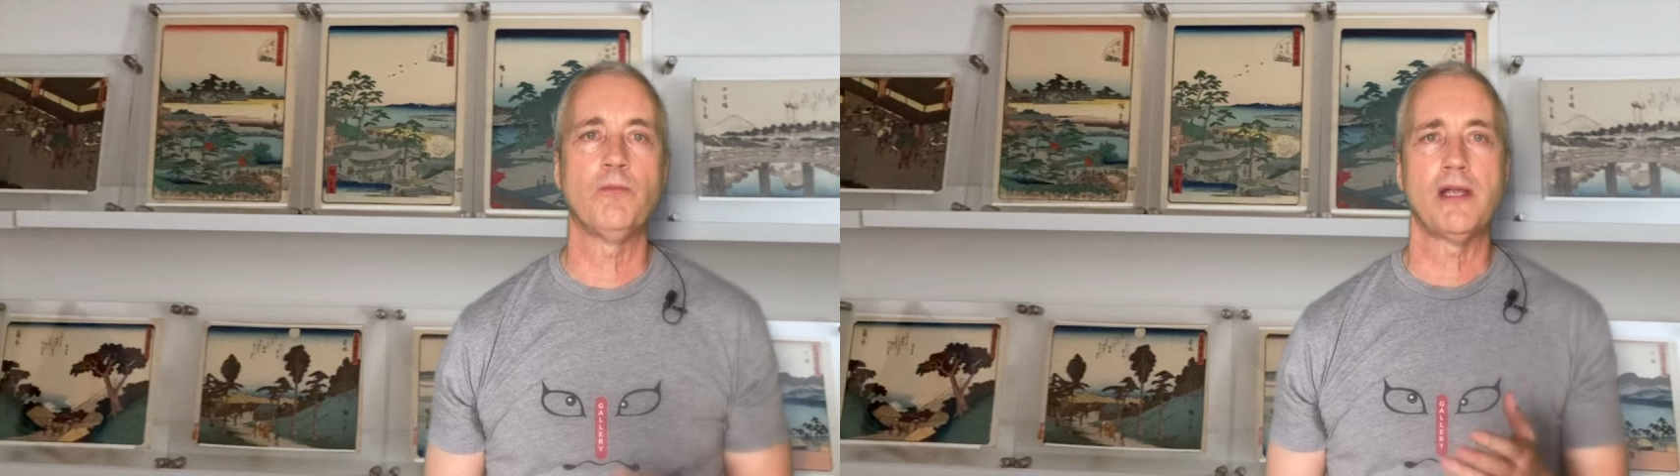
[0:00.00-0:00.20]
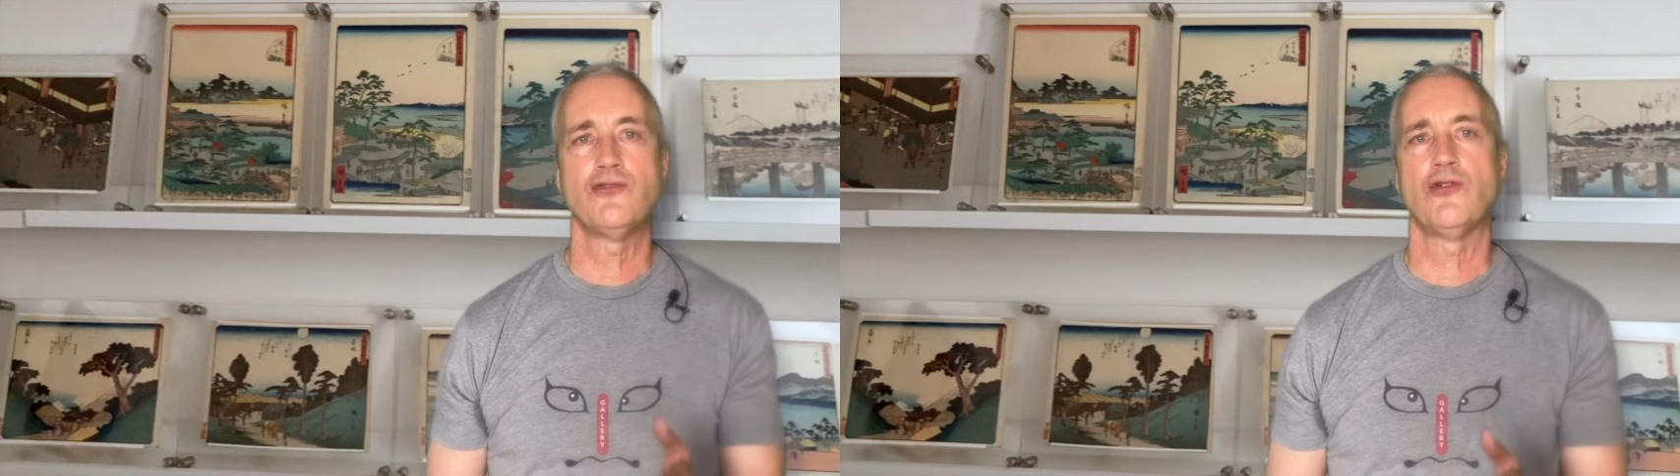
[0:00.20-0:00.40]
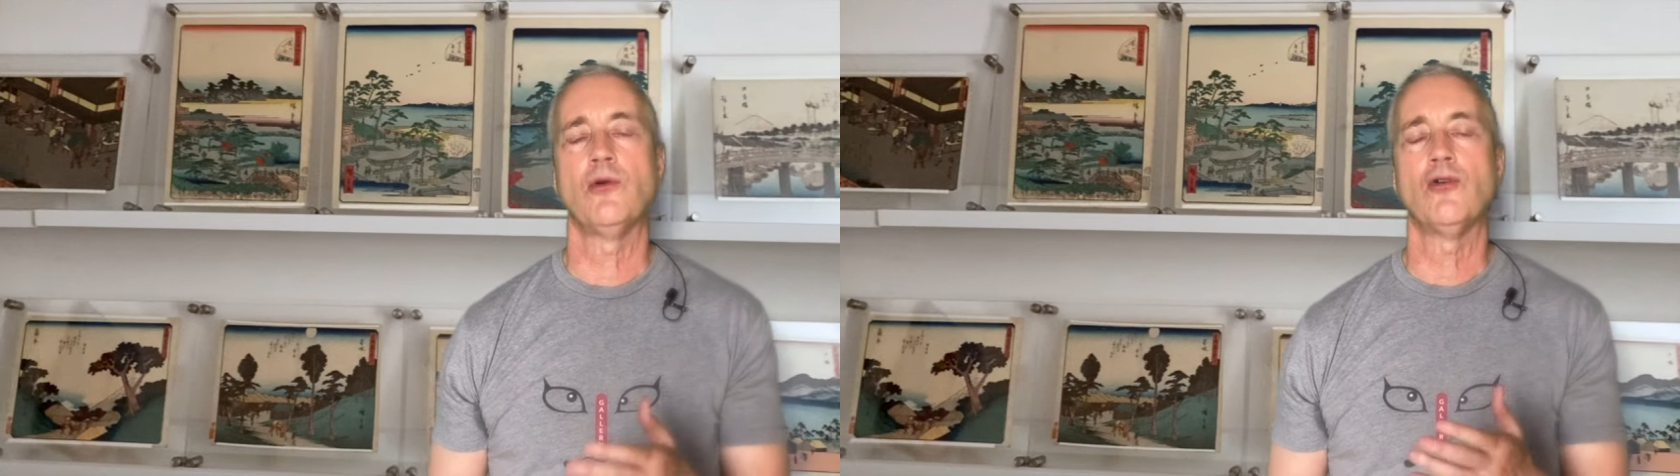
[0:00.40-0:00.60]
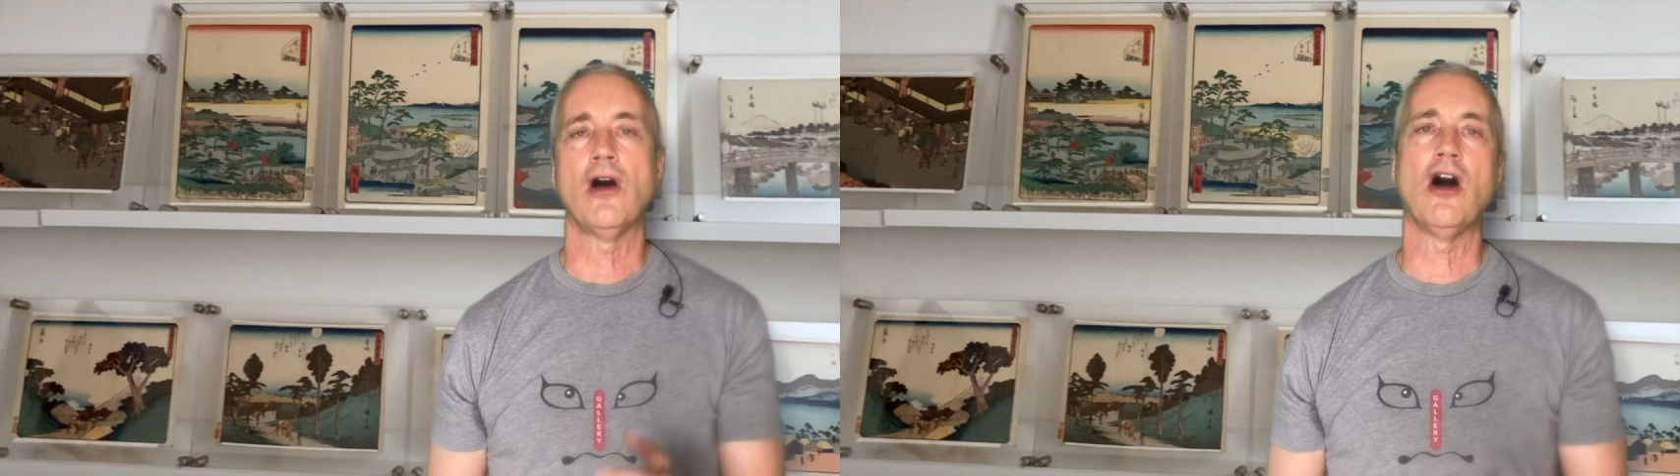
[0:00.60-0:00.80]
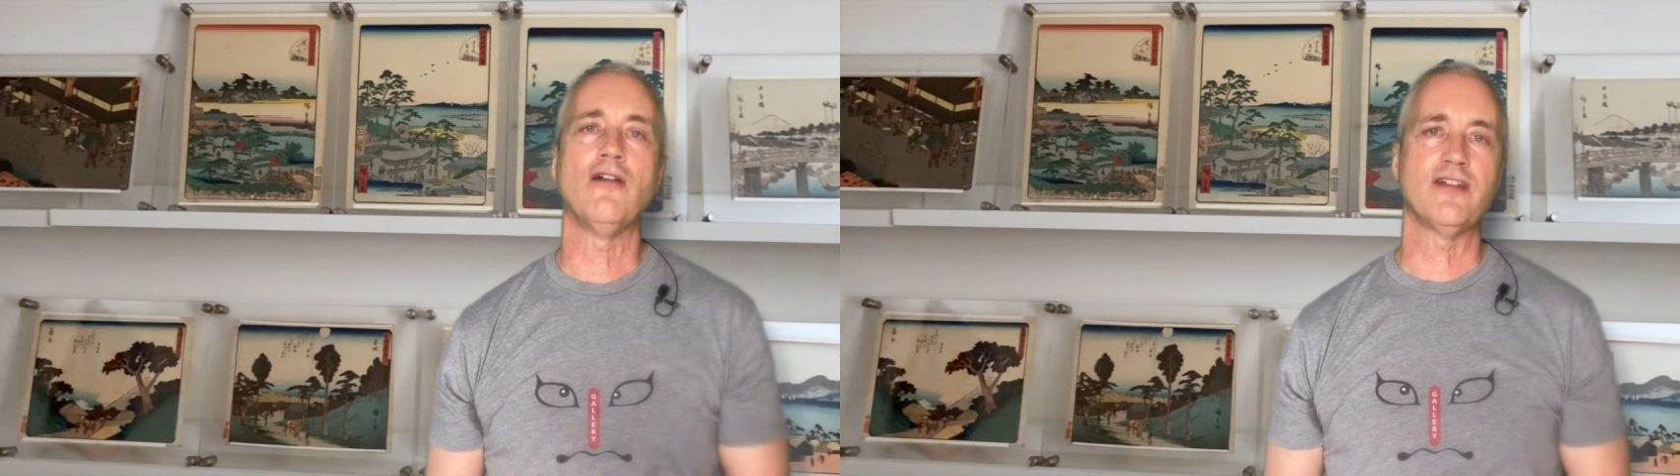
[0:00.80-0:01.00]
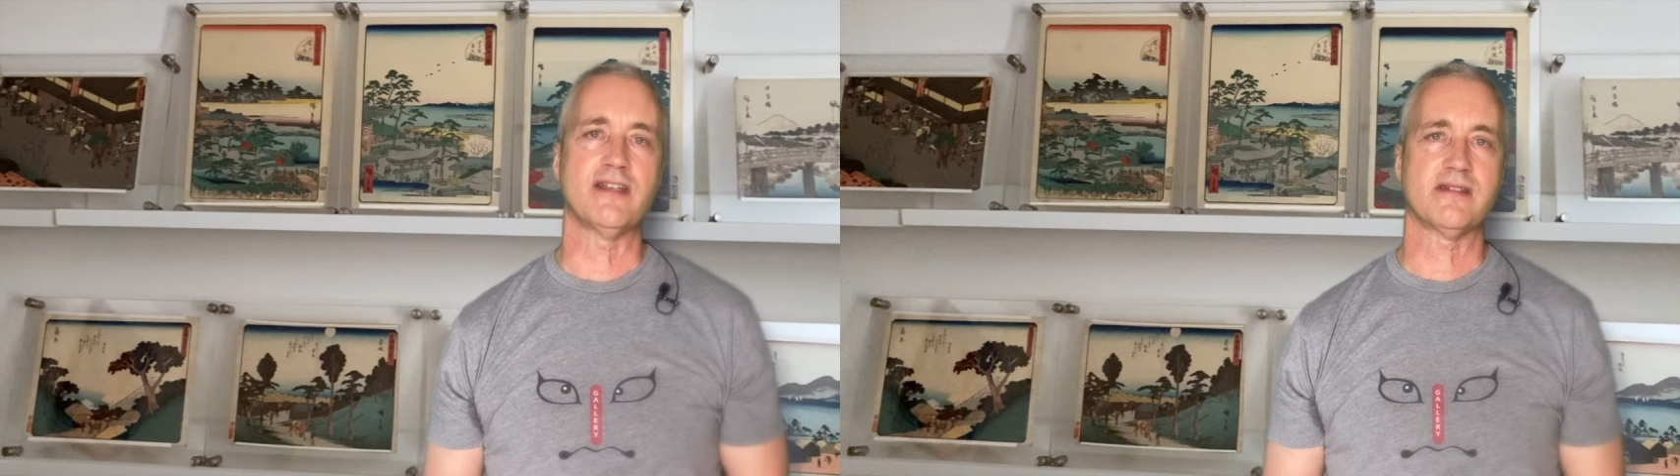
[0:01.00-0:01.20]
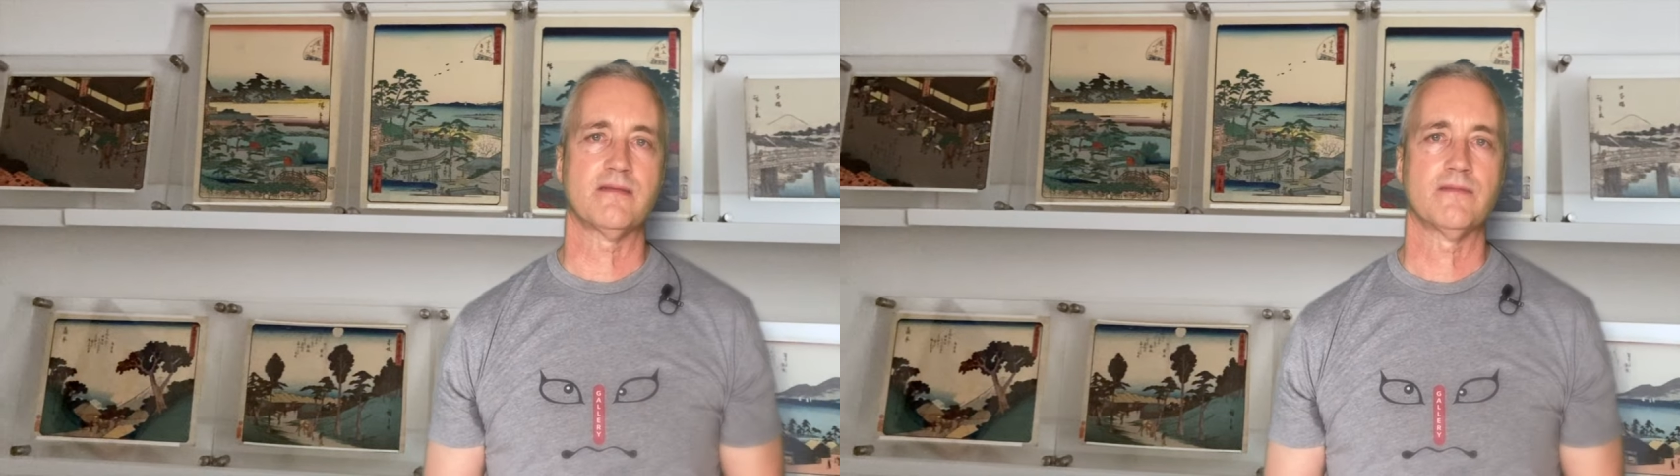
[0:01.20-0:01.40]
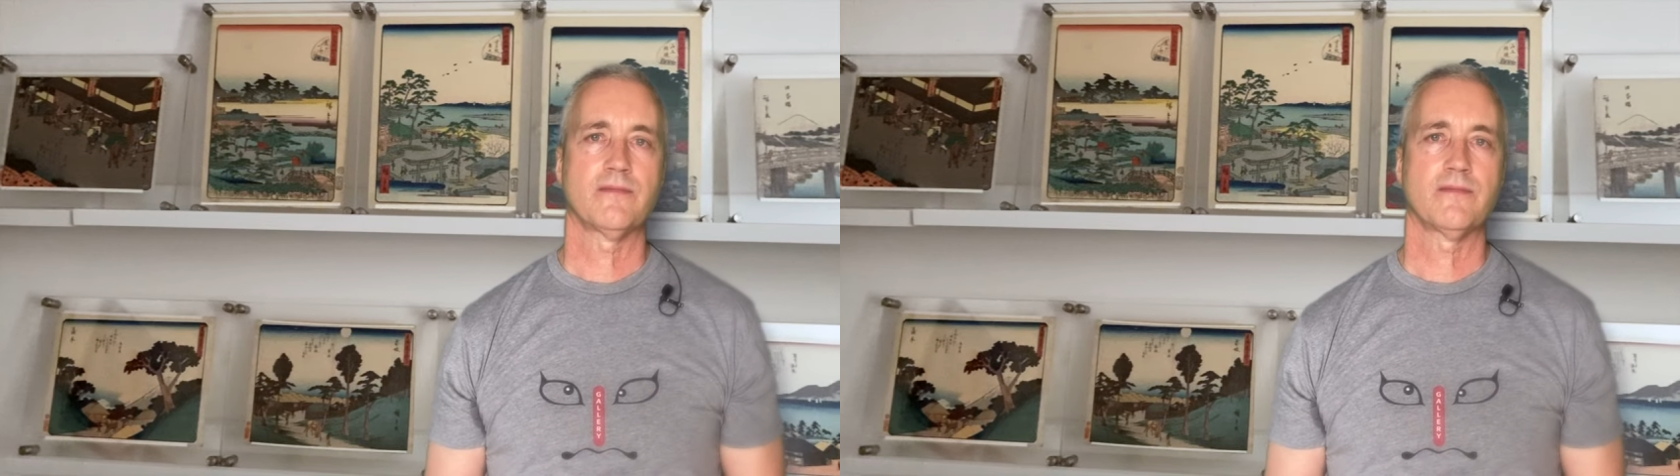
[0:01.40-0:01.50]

bedroom, or office.